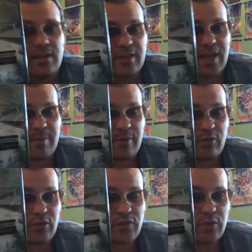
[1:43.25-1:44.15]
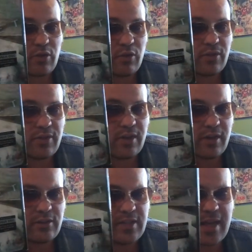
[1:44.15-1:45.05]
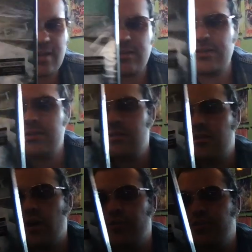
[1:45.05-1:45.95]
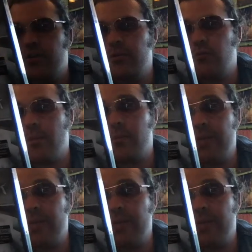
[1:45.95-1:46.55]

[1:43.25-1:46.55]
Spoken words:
Yeah, but Christopher Nolan's Tenet, also starring Robert